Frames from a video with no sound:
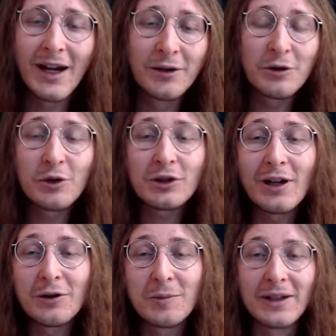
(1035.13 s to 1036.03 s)
No, not a
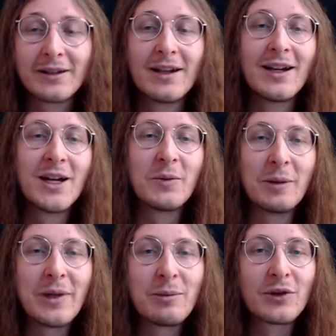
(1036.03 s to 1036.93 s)
lot, but when
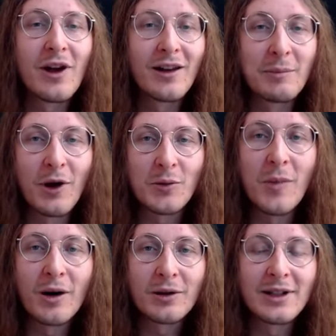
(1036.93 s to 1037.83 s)
people talk about
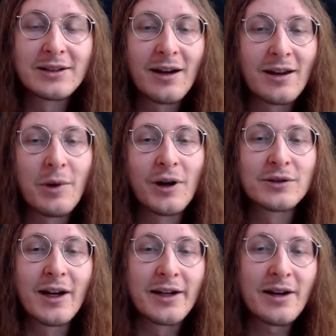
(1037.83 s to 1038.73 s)
Maud, they talk about
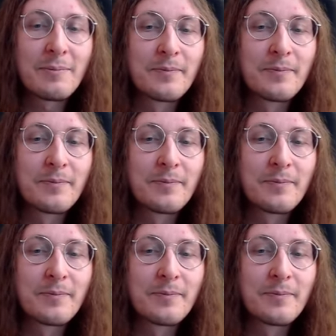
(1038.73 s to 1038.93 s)
Hydra.